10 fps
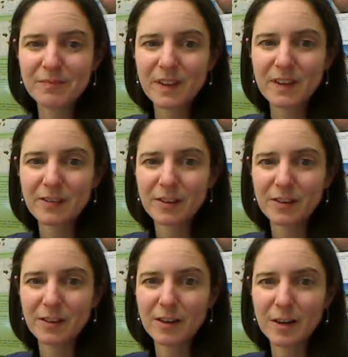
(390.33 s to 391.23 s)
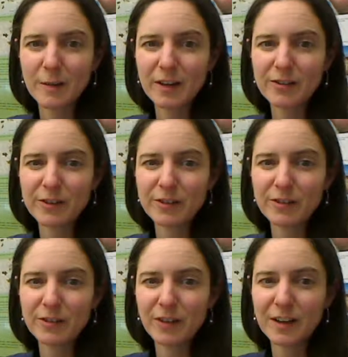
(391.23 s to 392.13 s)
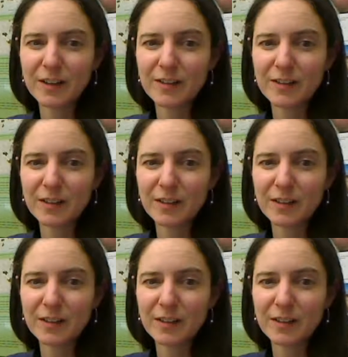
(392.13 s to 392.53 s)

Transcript: Etc. And make sure you cite,